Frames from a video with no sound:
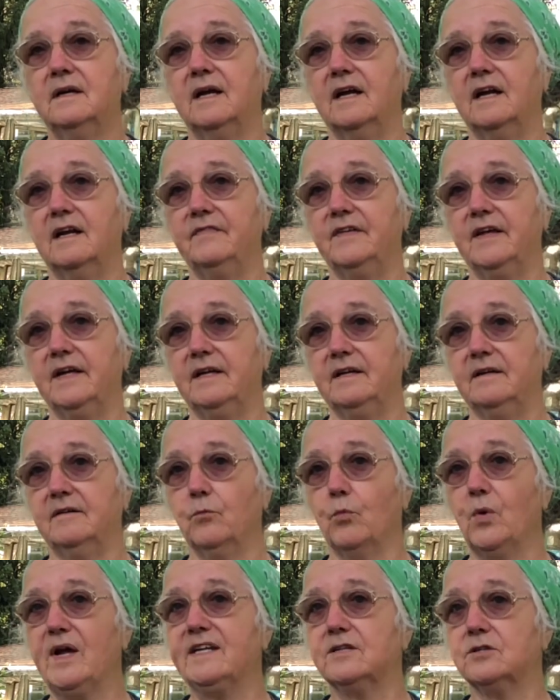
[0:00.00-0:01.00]
and then
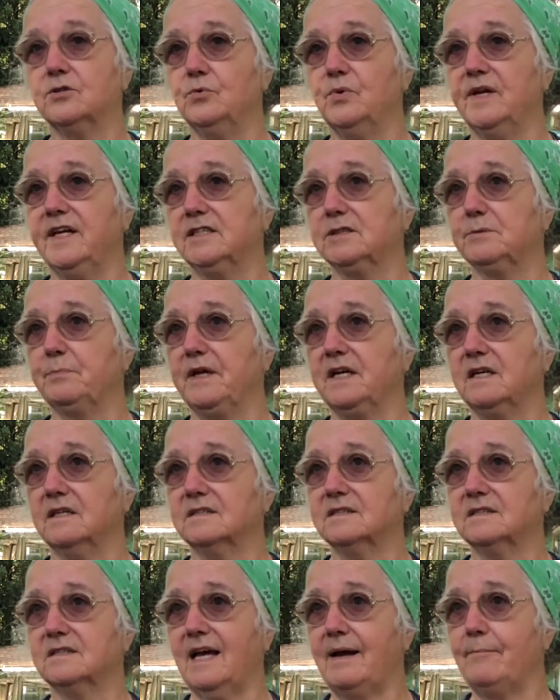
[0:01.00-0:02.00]
wait 2 weeks,
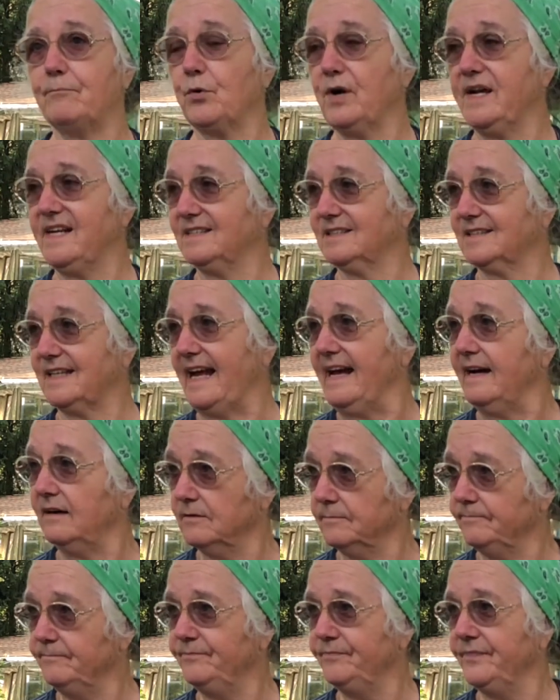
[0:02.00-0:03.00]
because that breaks down.